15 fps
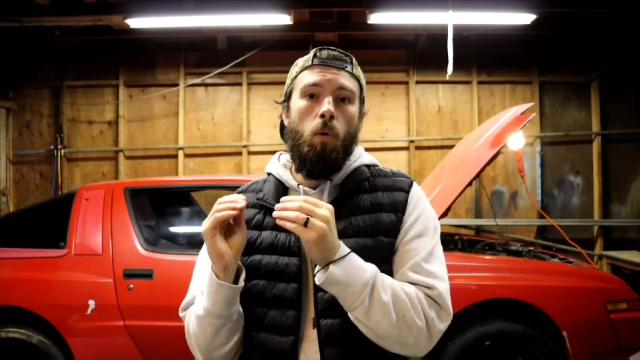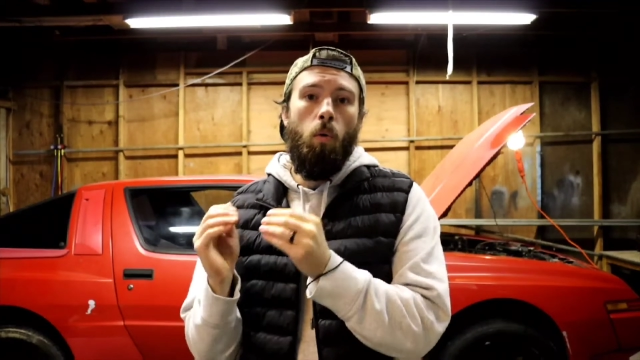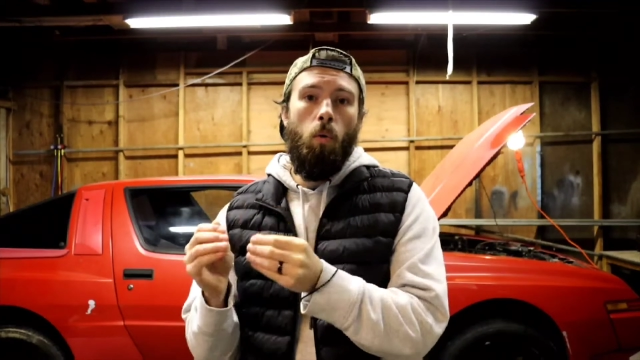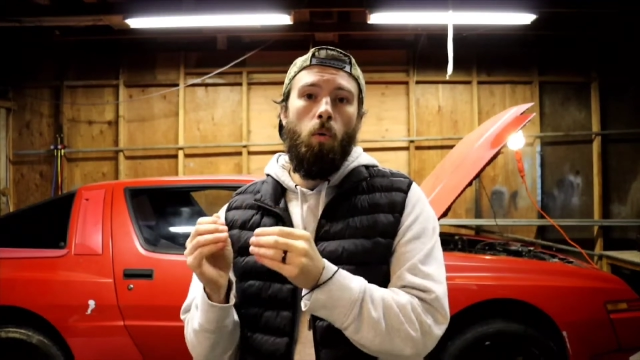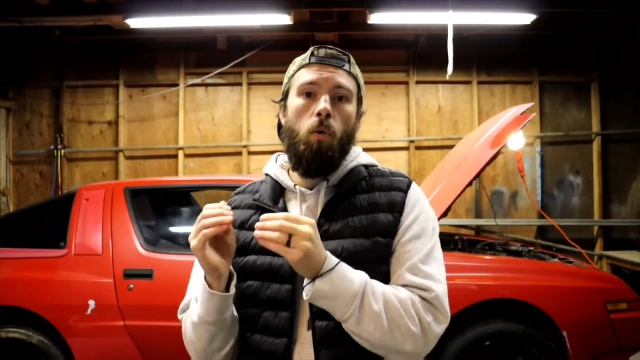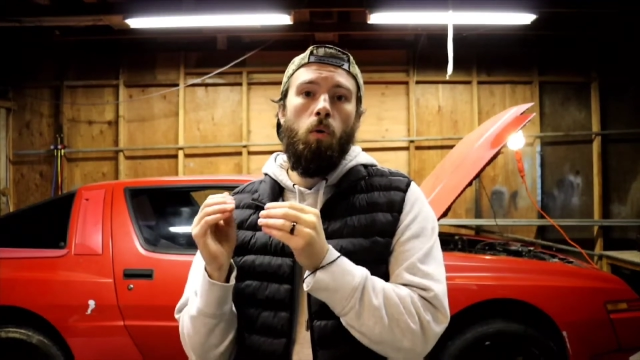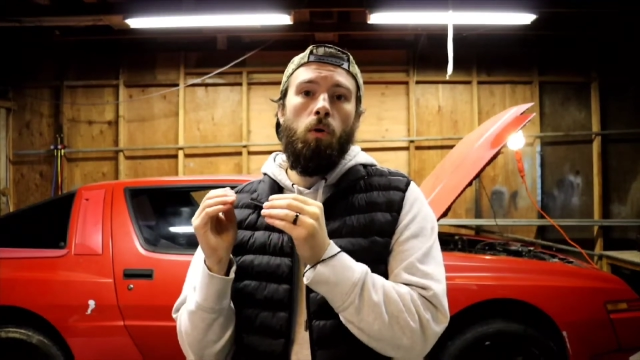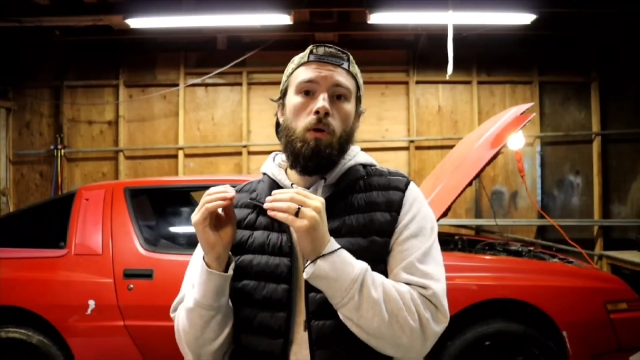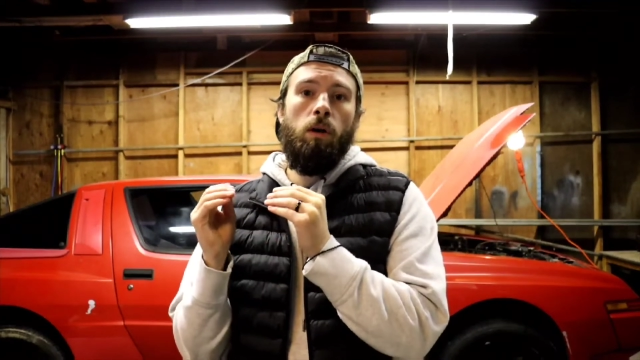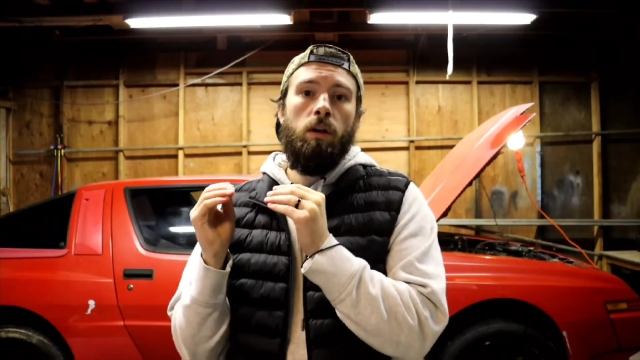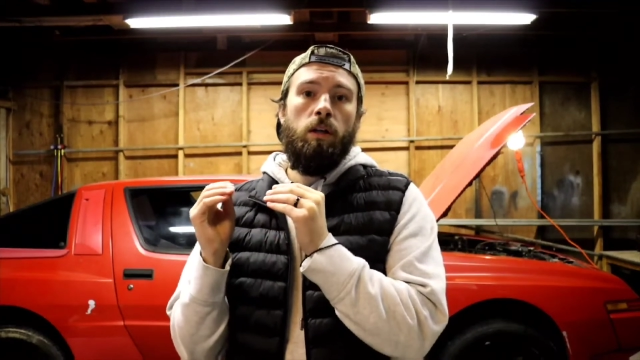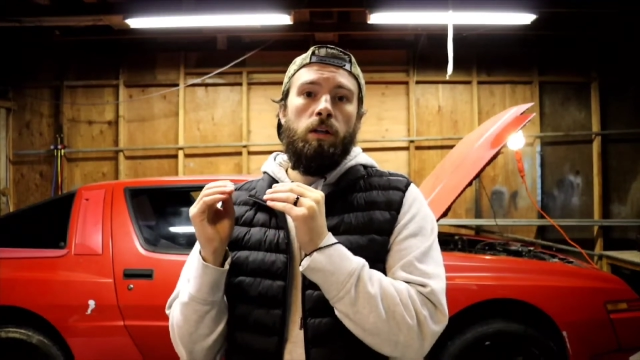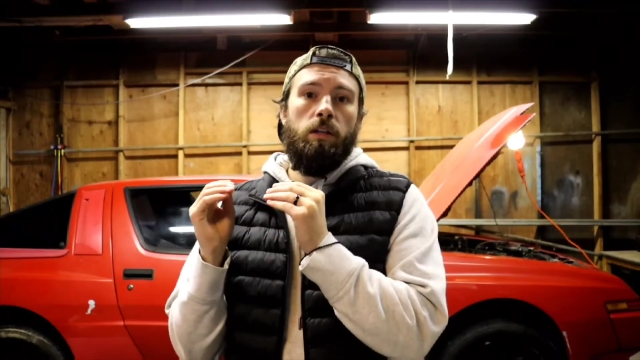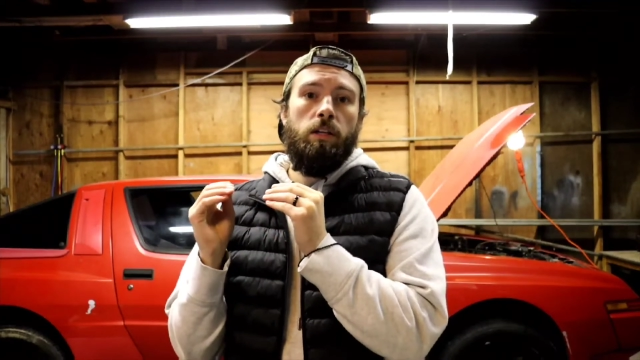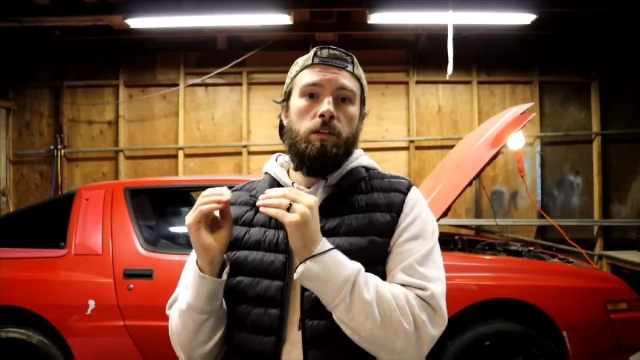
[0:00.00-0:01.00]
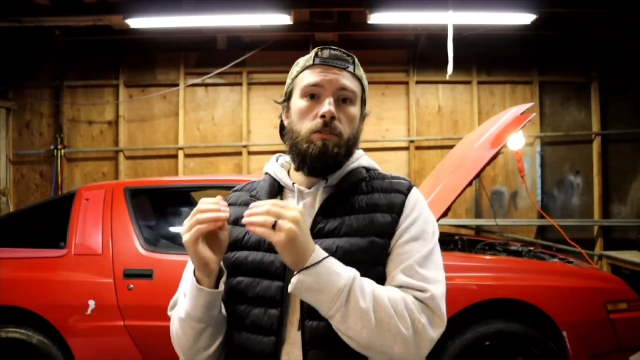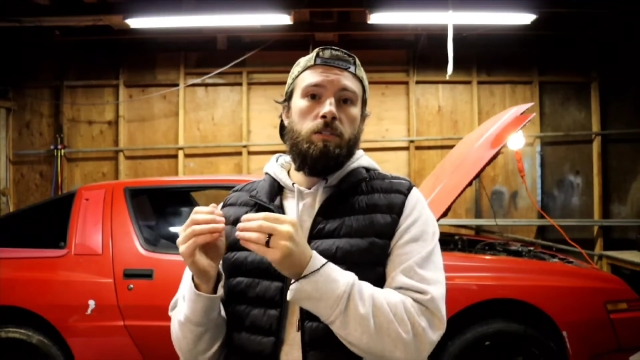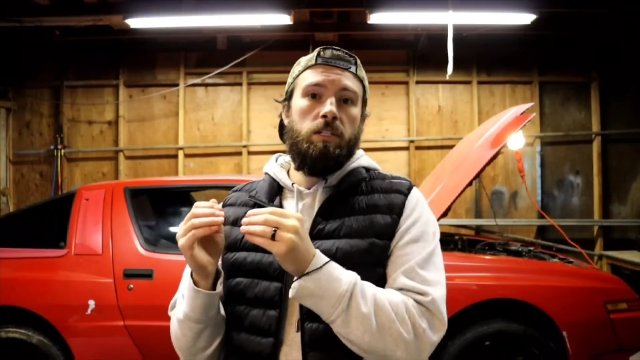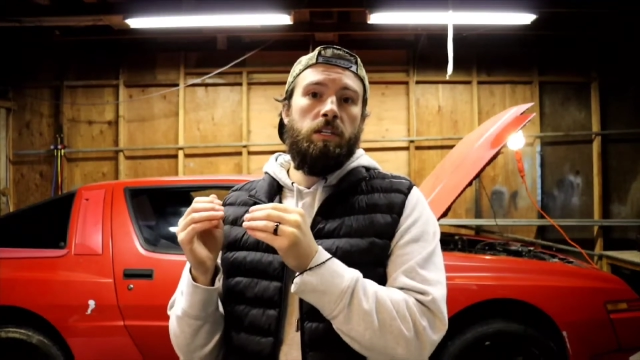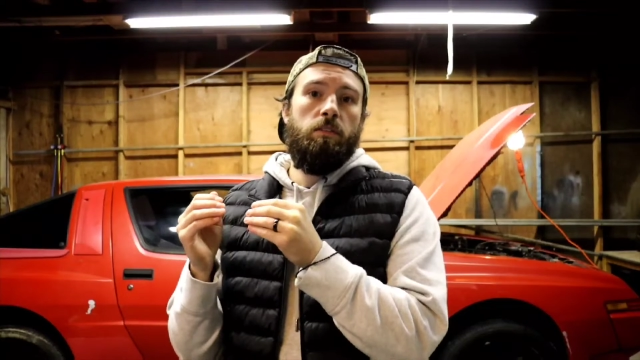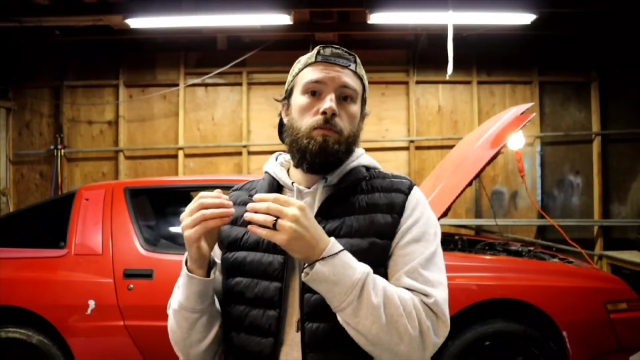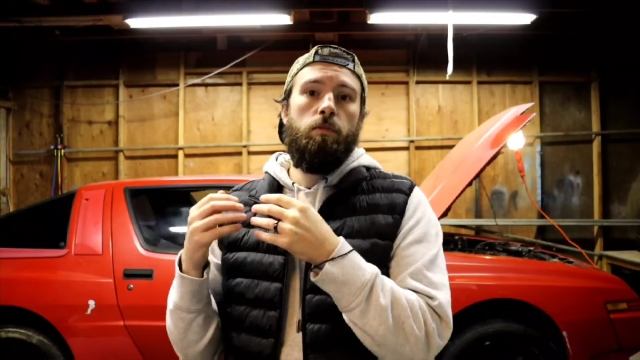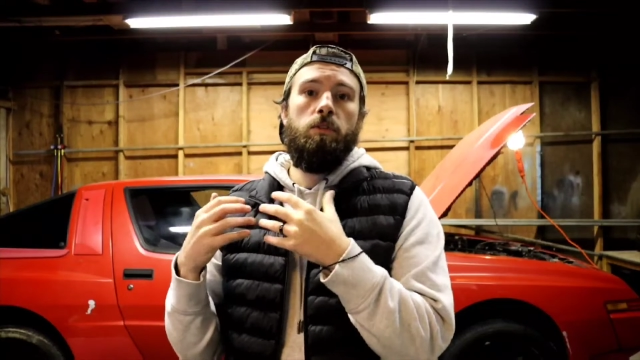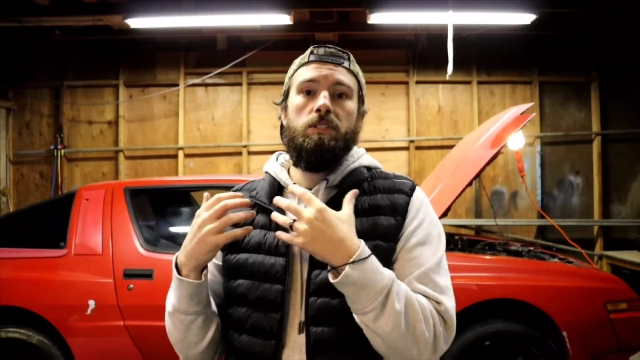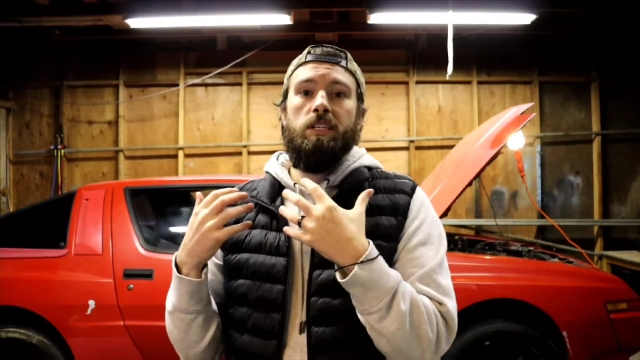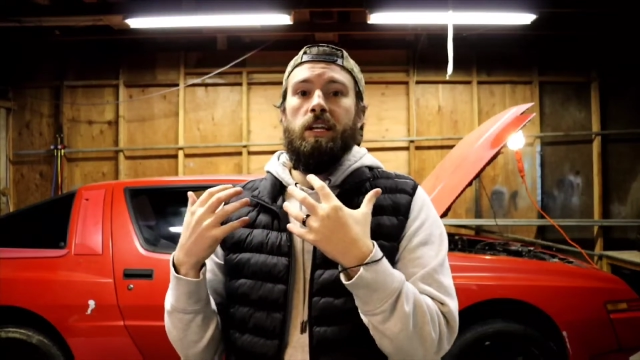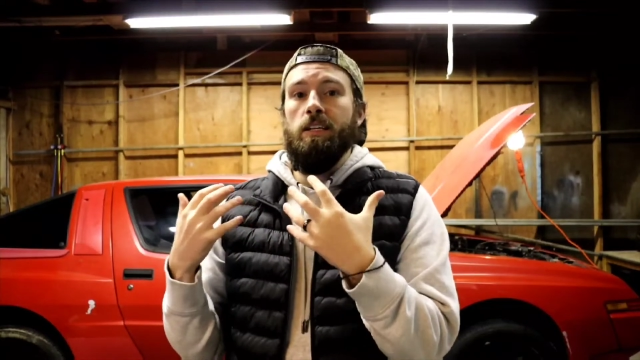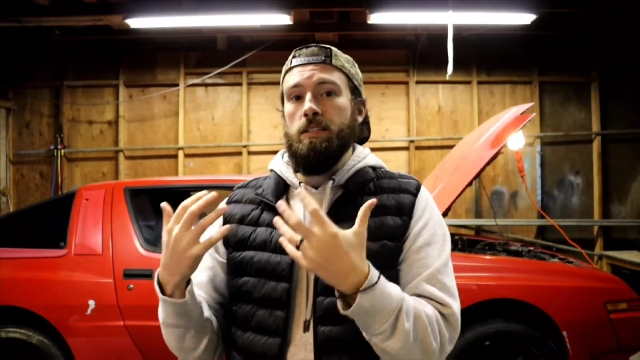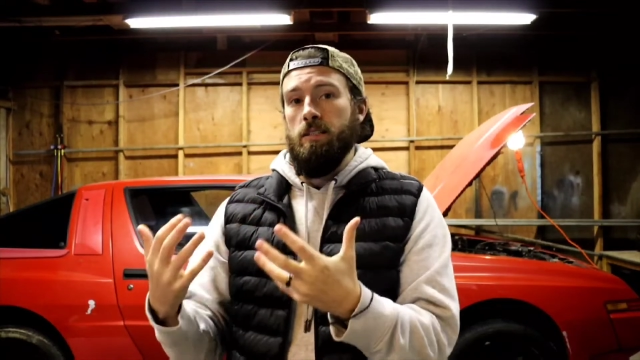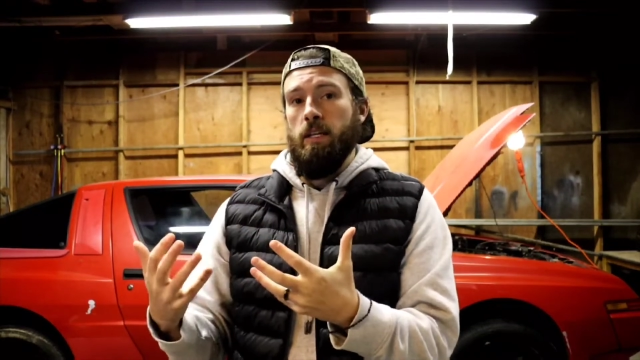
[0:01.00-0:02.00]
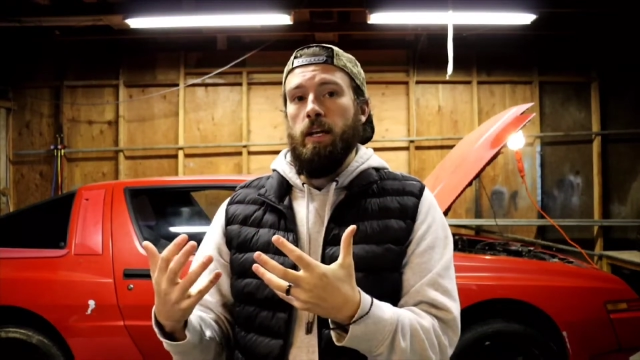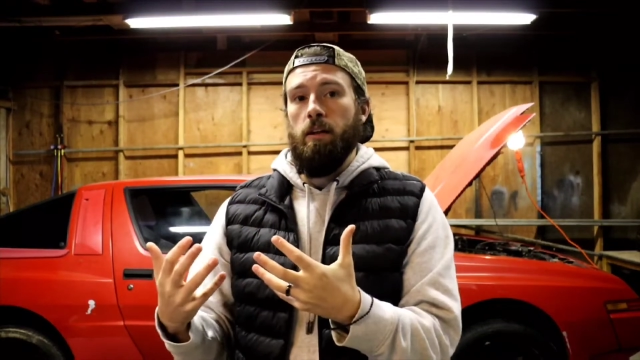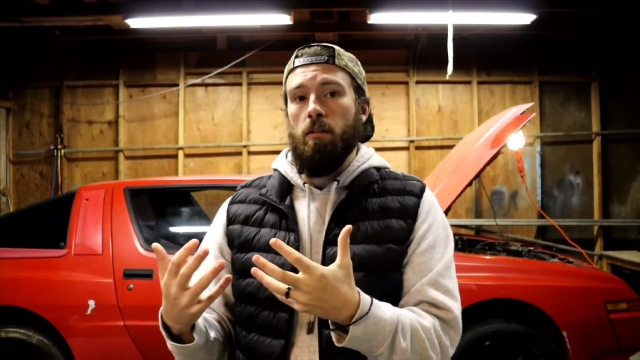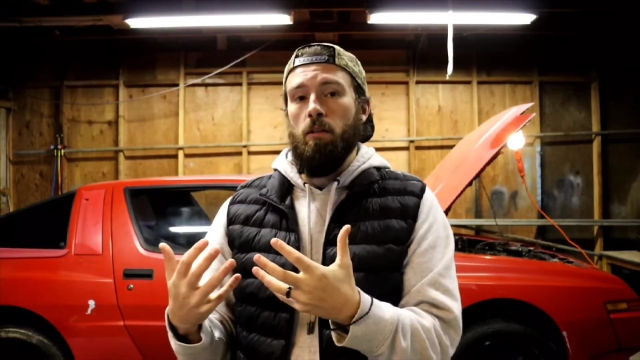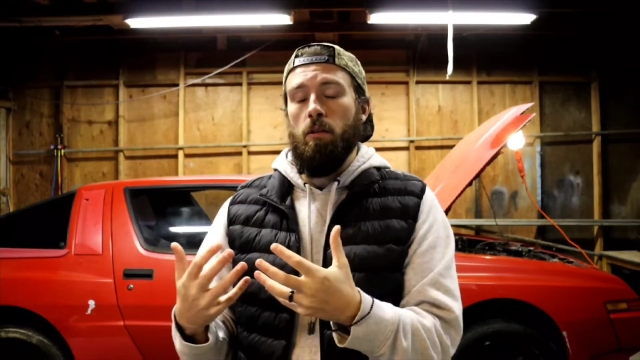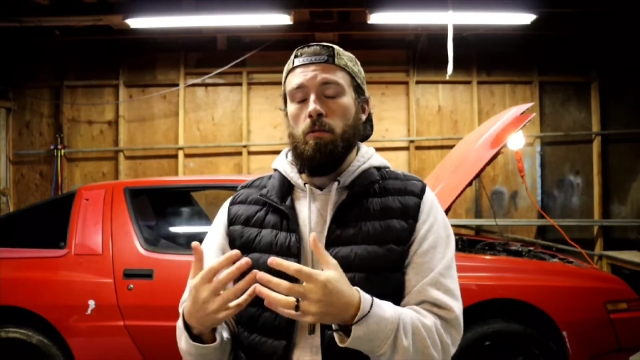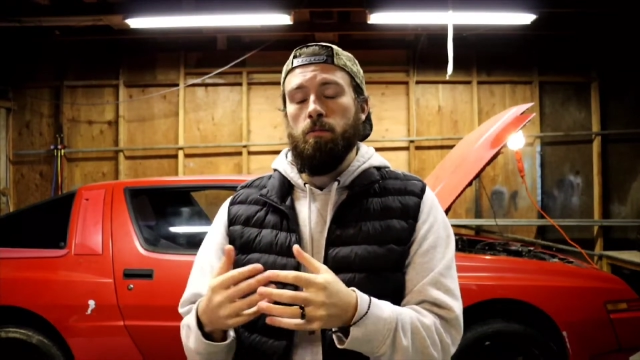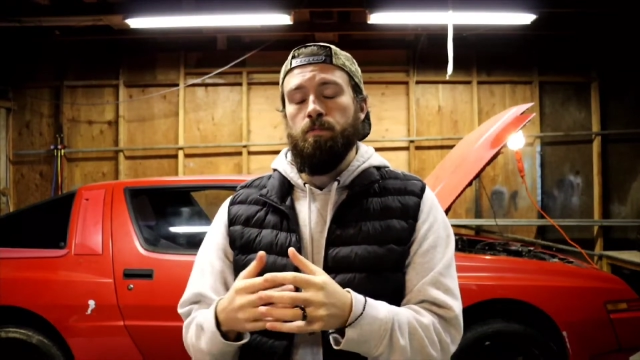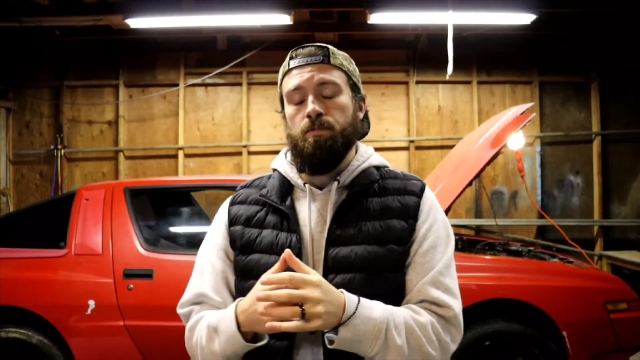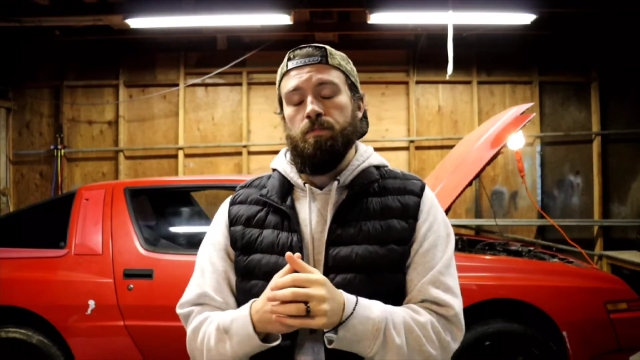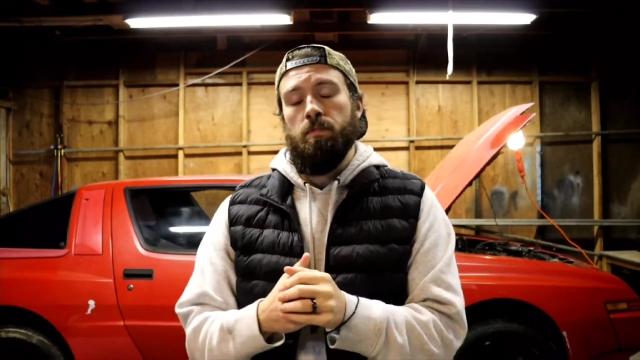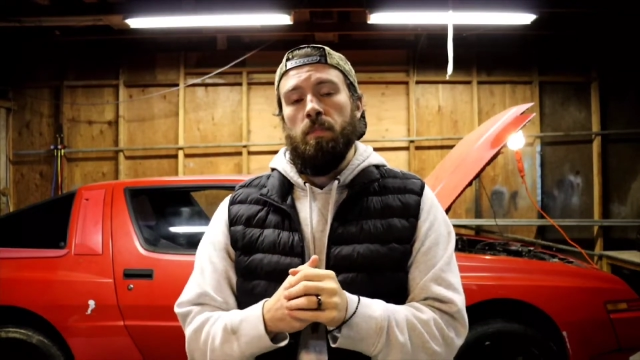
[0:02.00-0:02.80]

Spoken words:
or using it for, say, a standalone.